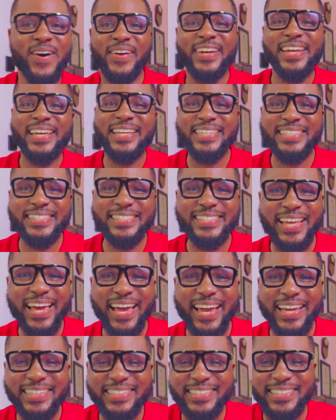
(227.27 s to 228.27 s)
on either
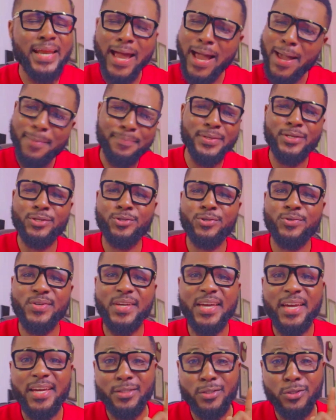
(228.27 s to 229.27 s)
side. And a happy new
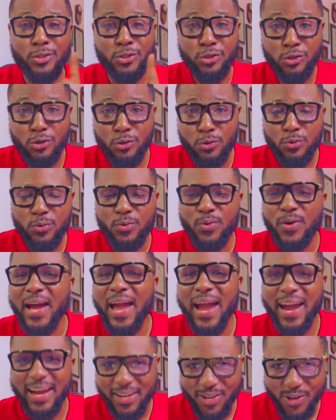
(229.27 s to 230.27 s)
year to you
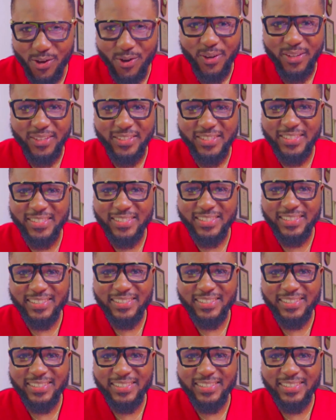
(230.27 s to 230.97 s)
and yours.